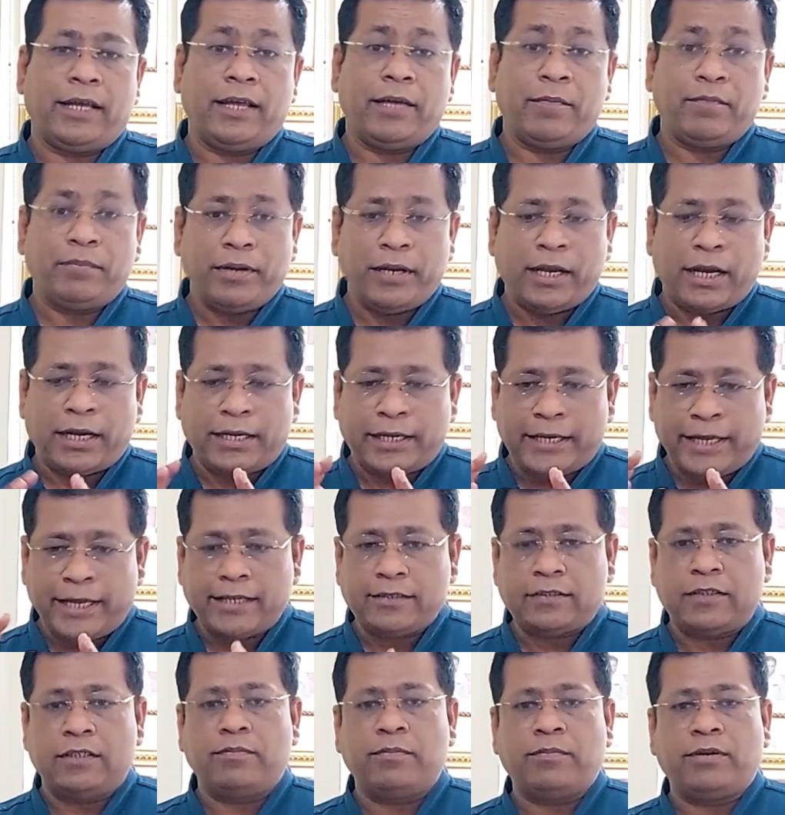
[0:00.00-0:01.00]
Impella
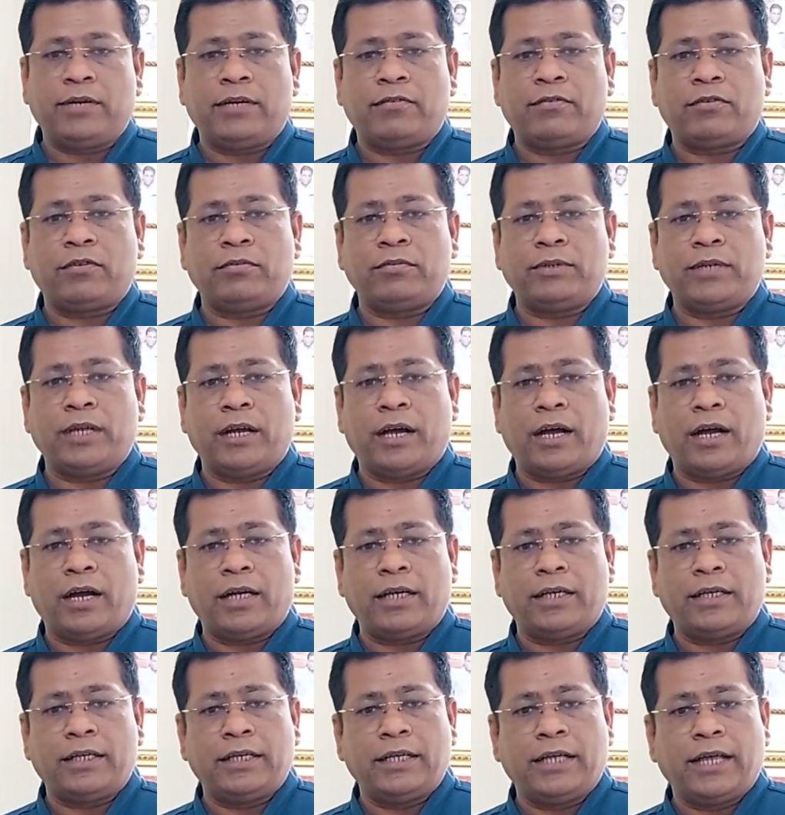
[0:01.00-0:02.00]
takes the blood from the
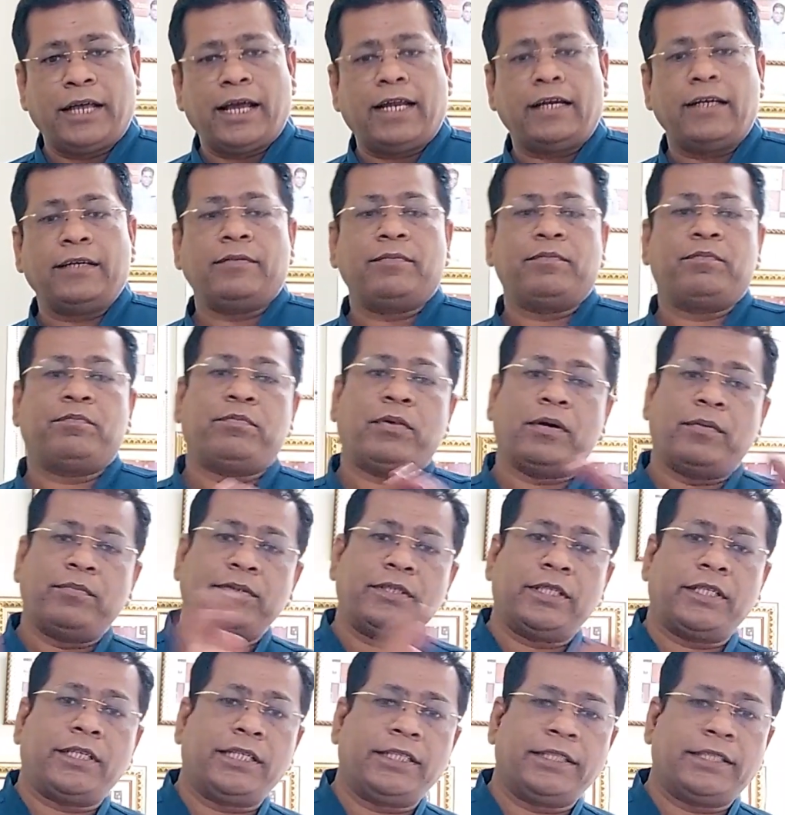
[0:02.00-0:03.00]
heart and
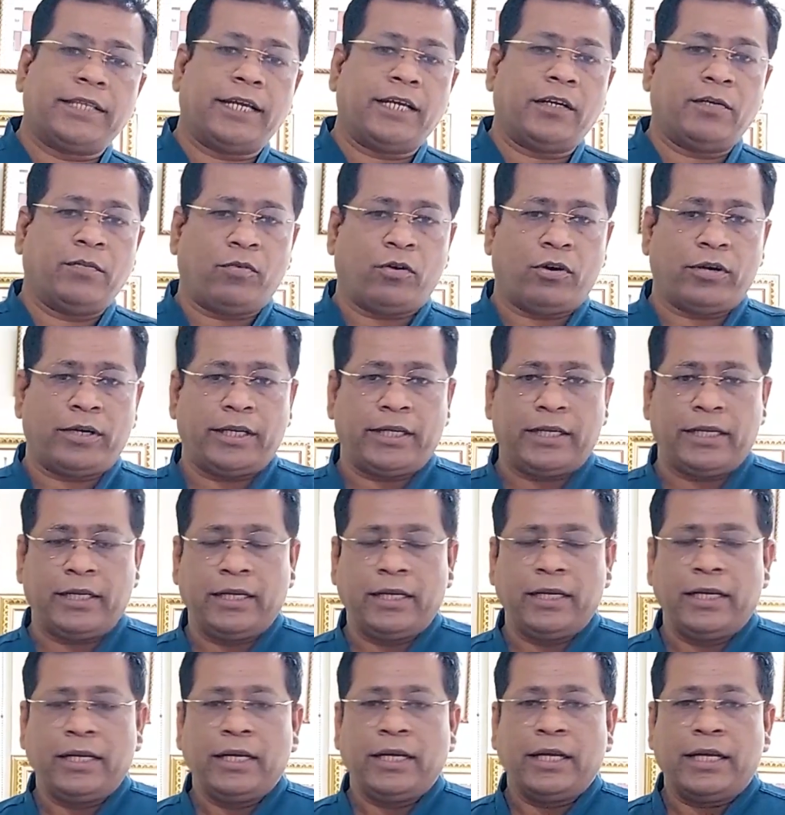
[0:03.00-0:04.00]
pumps it inside the body,
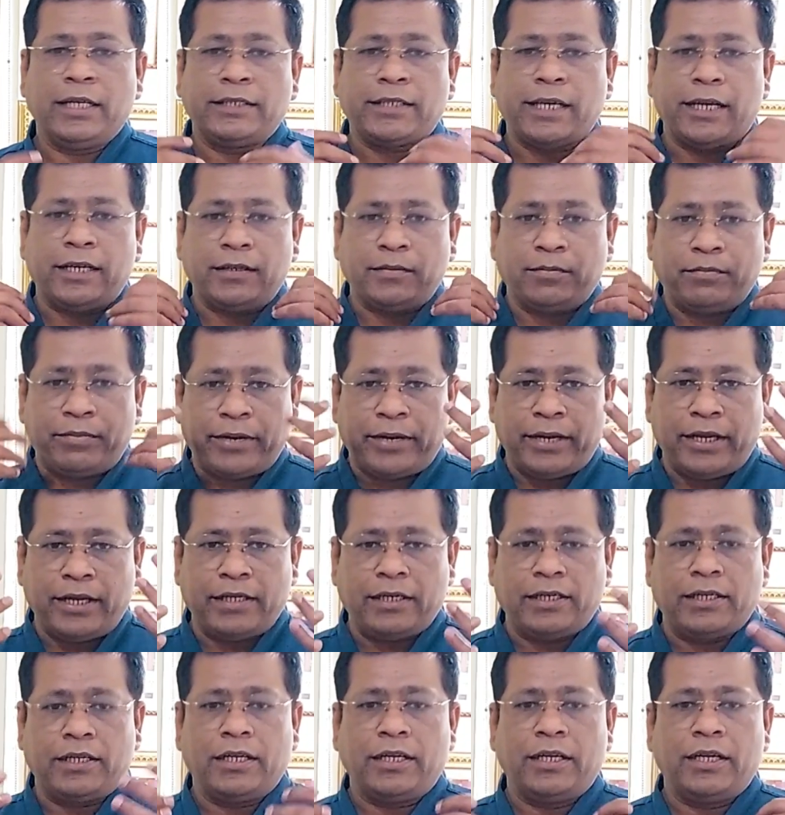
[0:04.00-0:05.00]
inside the
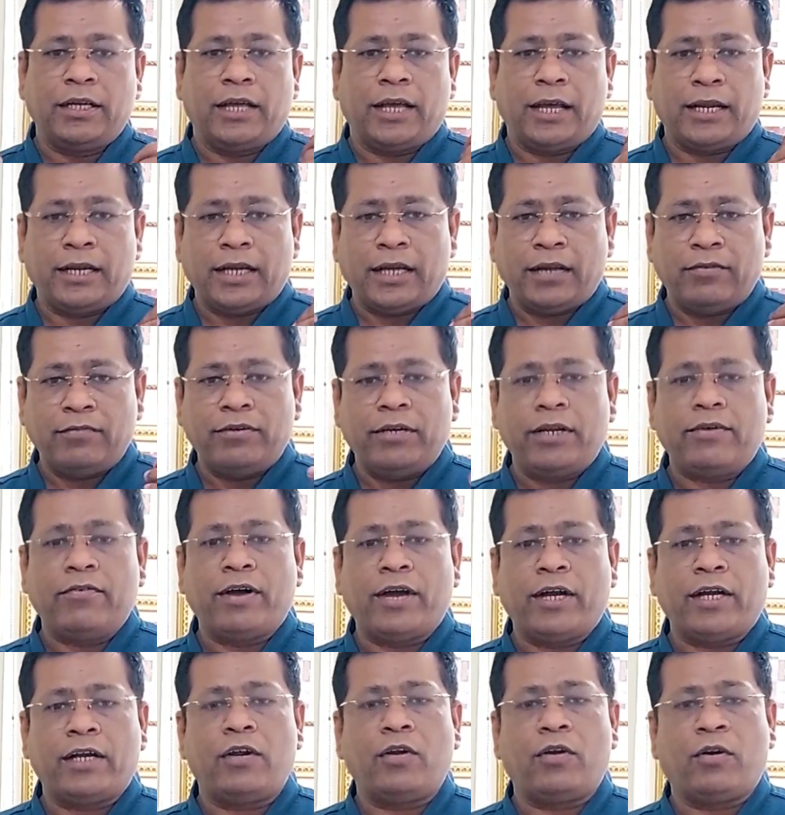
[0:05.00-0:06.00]
brain, and every
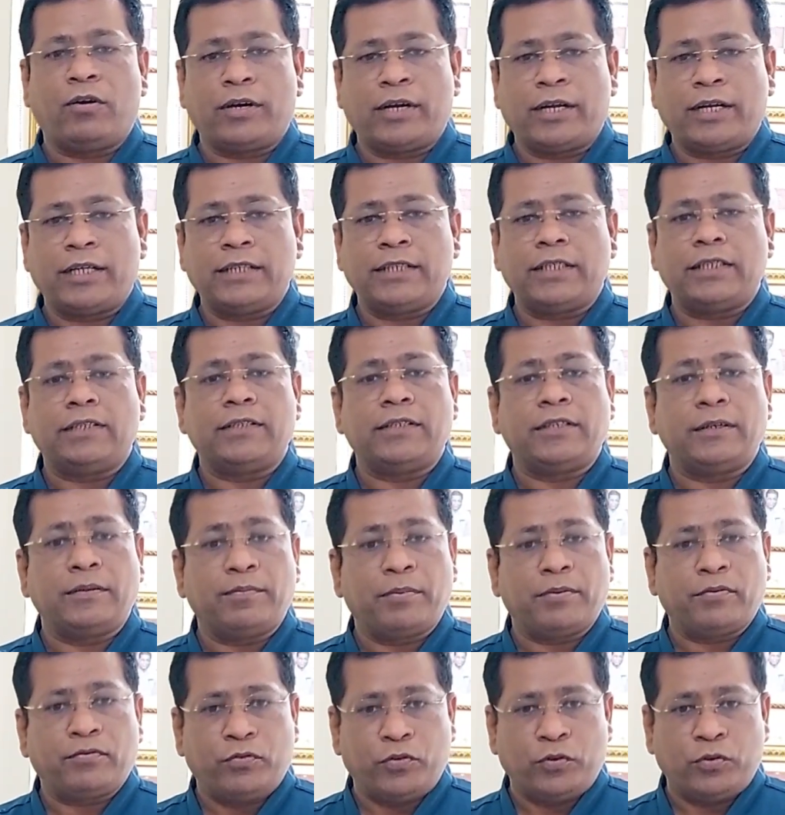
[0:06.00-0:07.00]
vital organ is
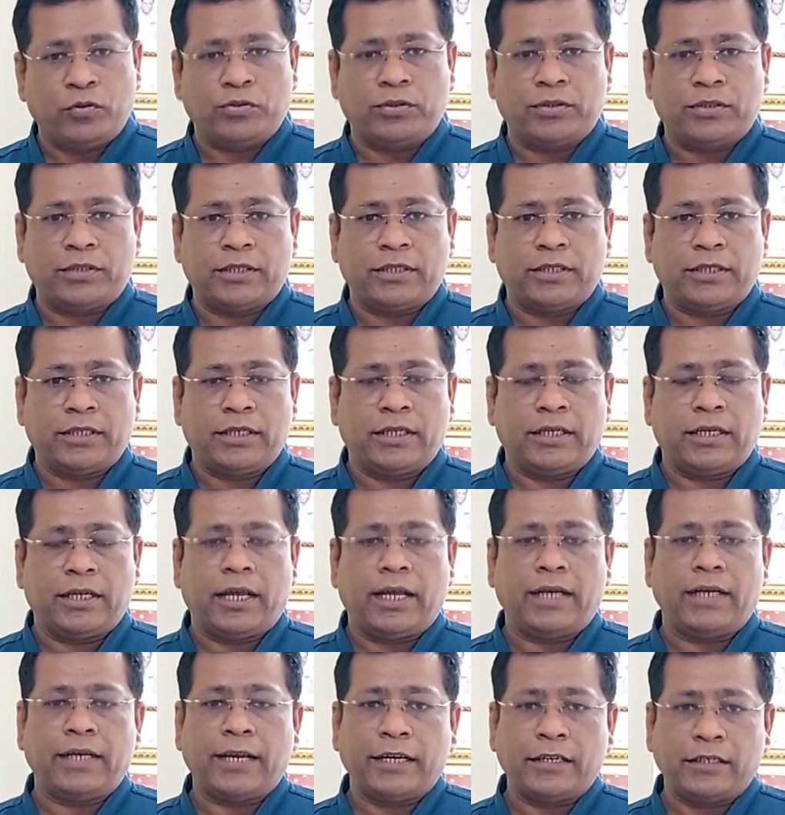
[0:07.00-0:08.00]
reperfused
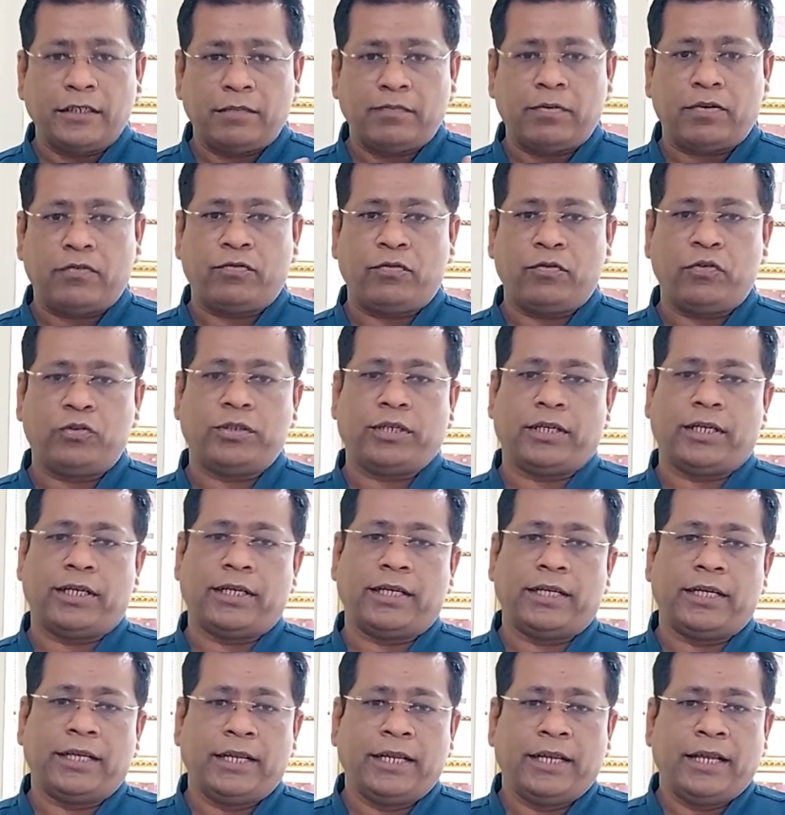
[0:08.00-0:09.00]
and get the perfusion.
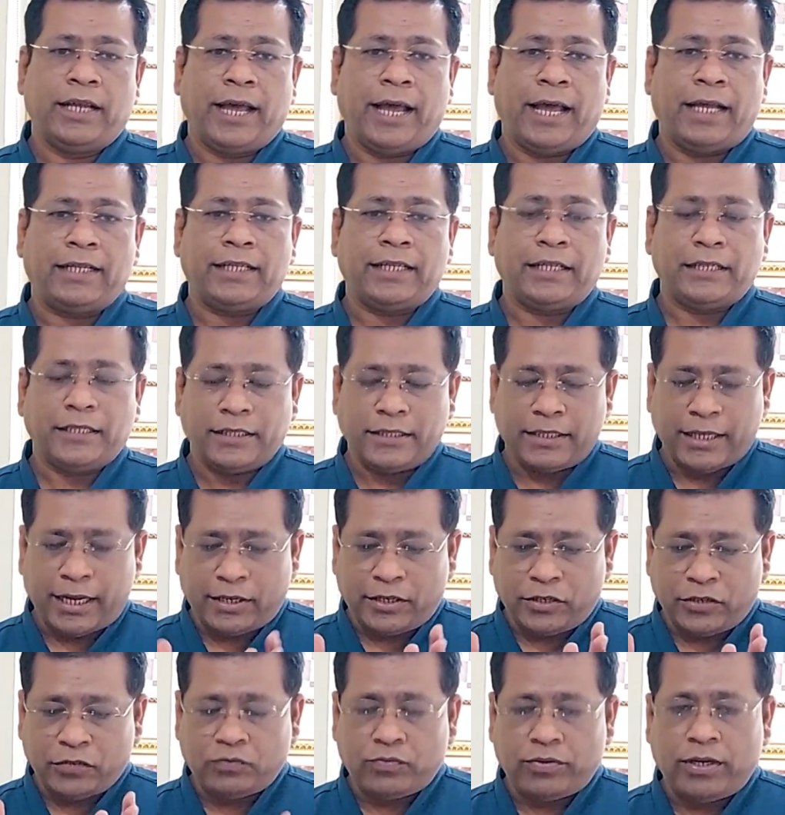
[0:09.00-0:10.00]
And then
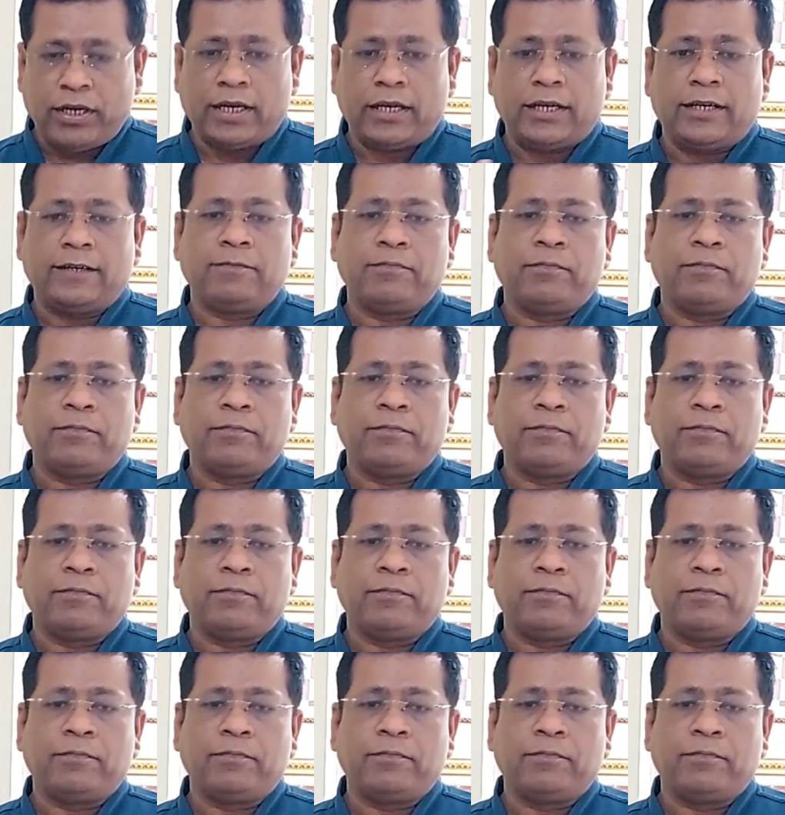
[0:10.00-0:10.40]
that is where